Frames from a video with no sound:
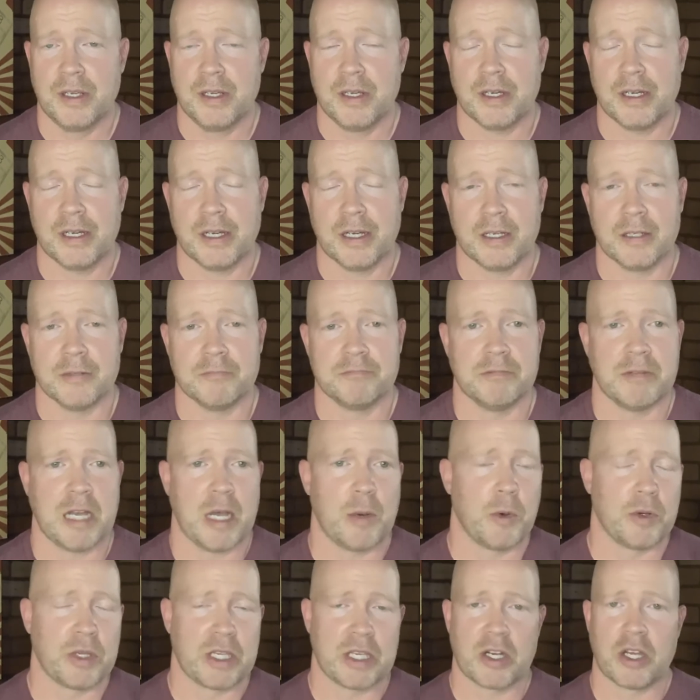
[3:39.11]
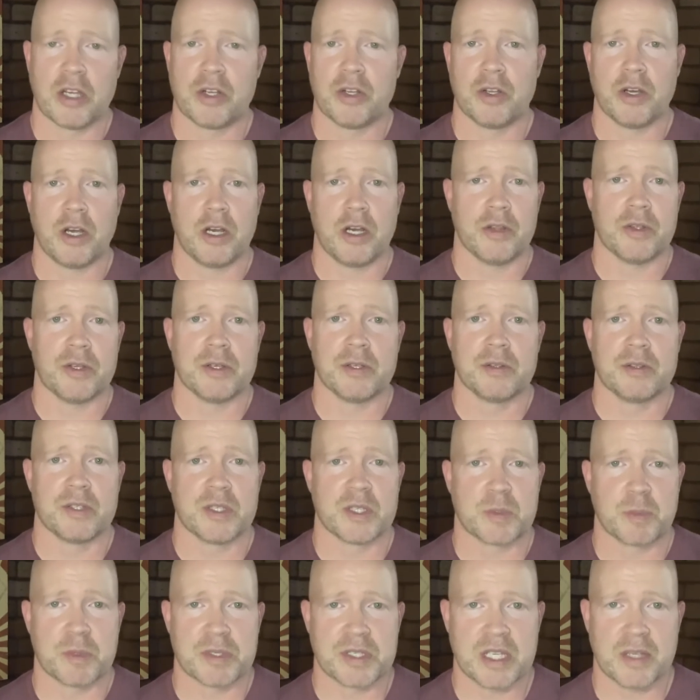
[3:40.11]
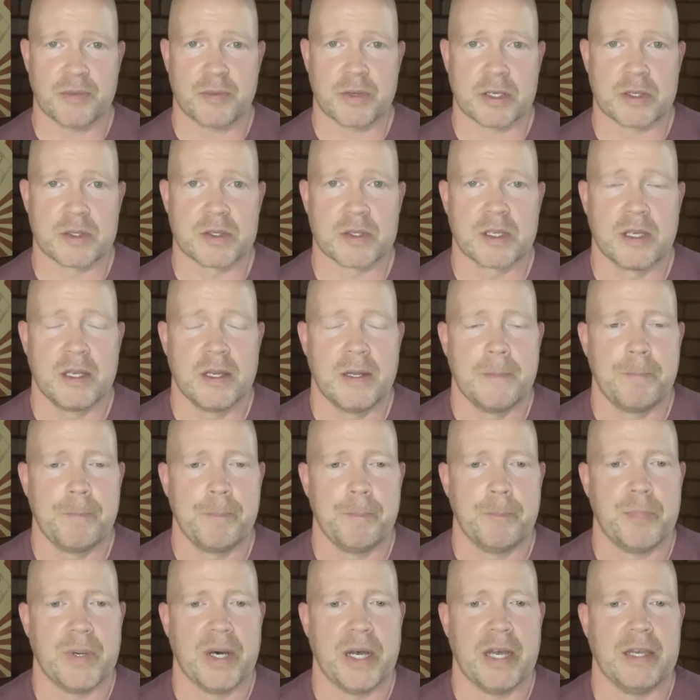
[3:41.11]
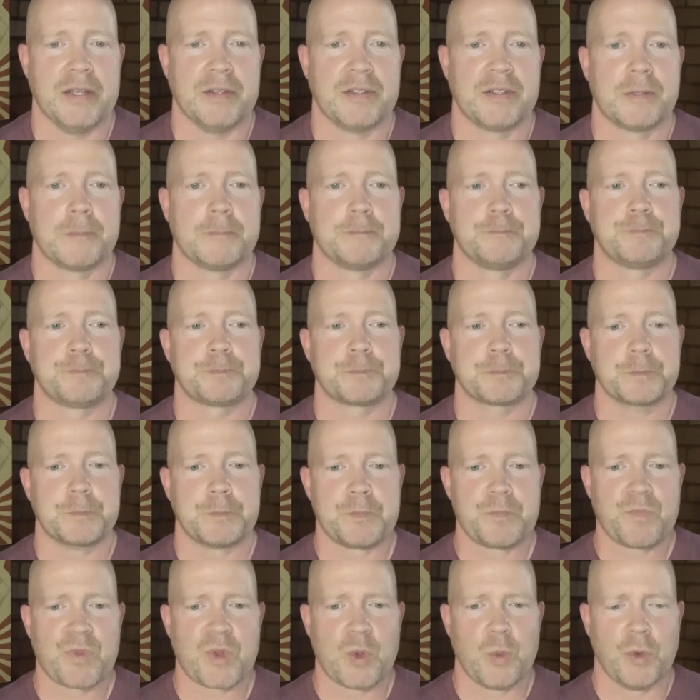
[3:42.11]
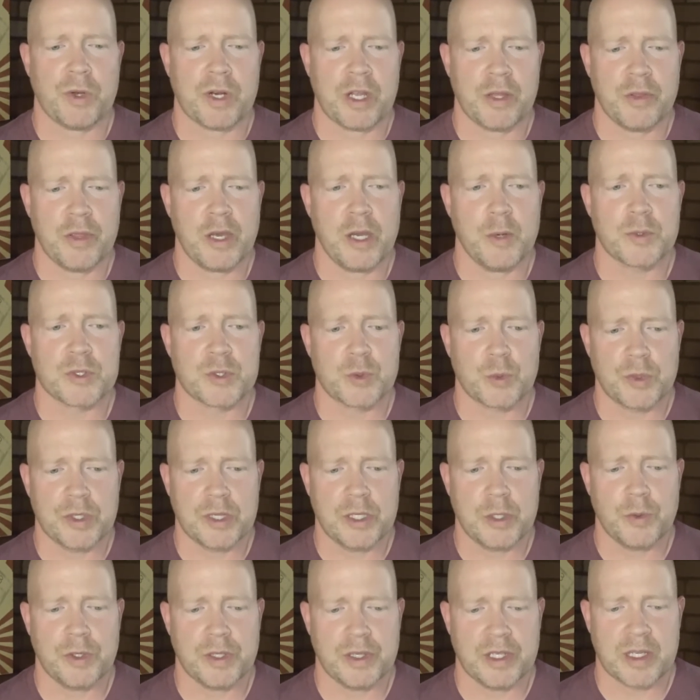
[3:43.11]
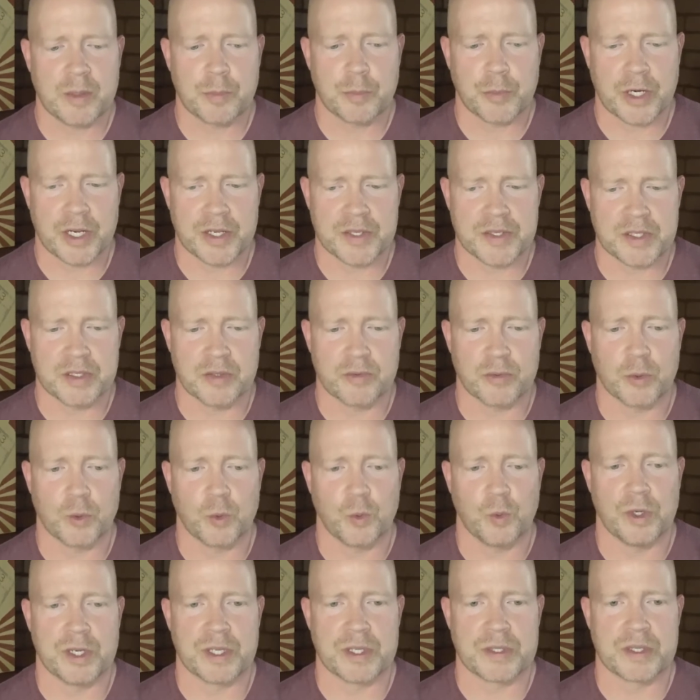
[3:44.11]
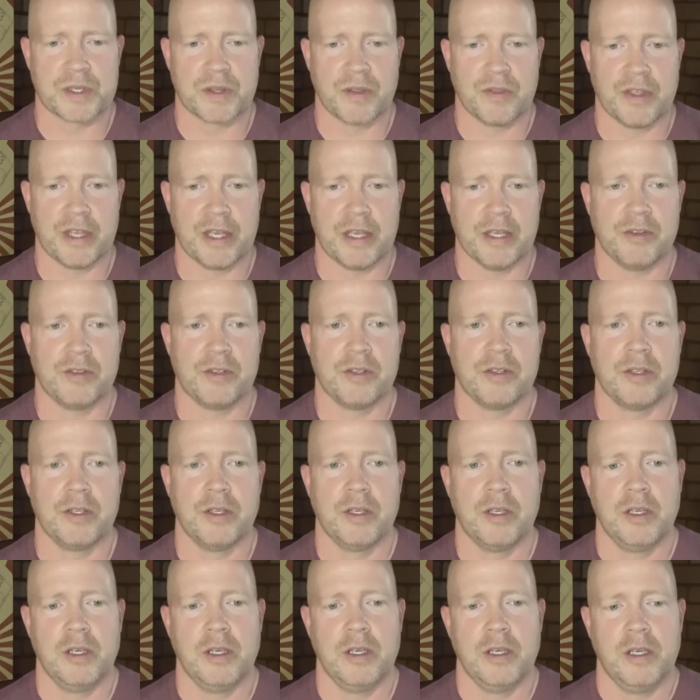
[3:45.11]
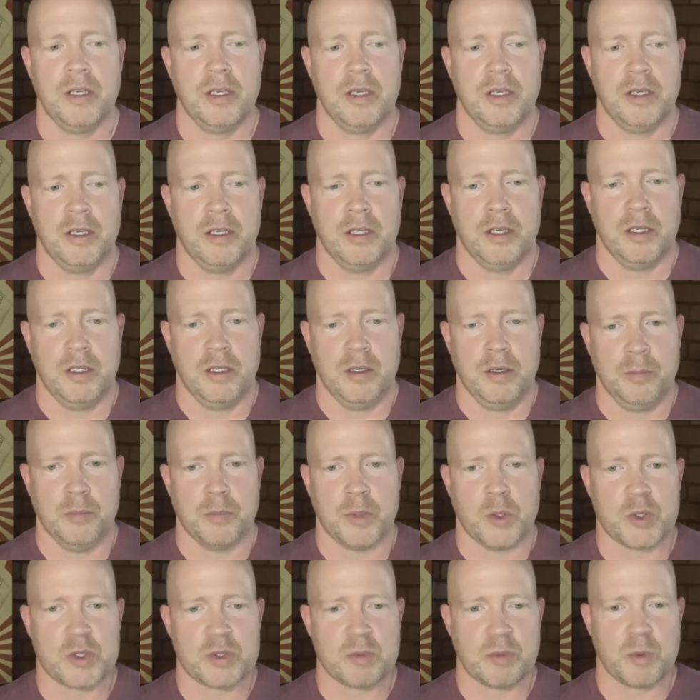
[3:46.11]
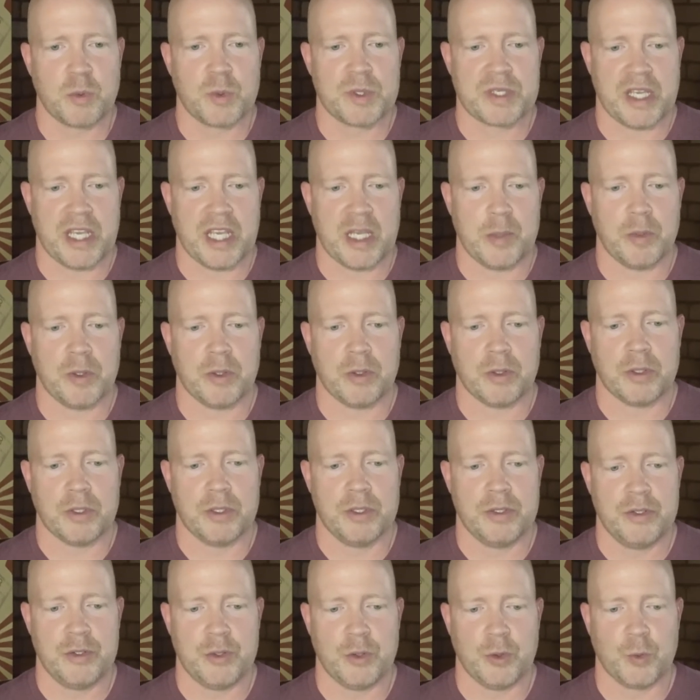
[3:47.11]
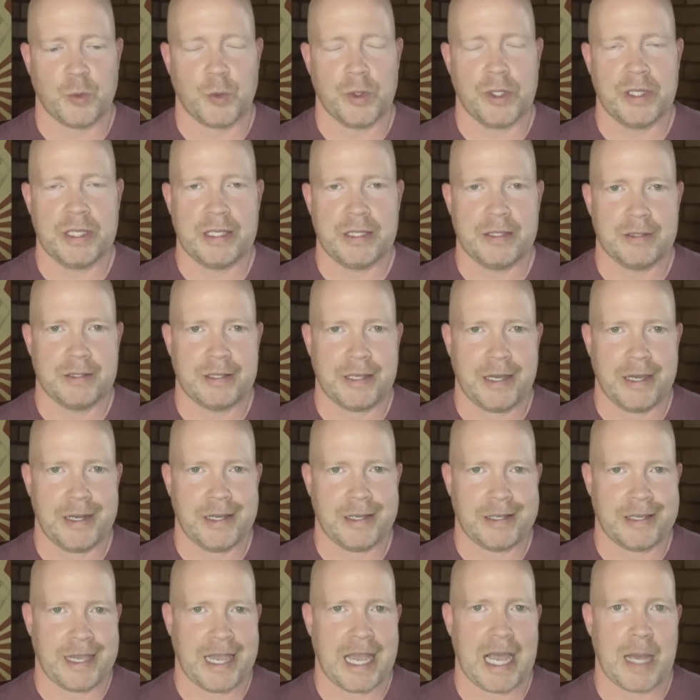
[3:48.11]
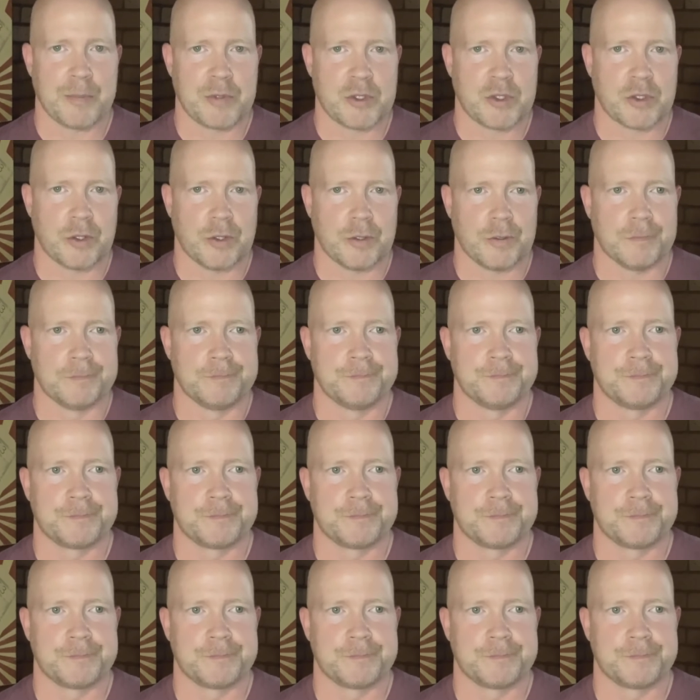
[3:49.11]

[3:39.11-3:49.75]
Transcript: Uh, I won't get into all the, the specifics, but what I thought was really, really impressive was that Boseman was able to really kind of capture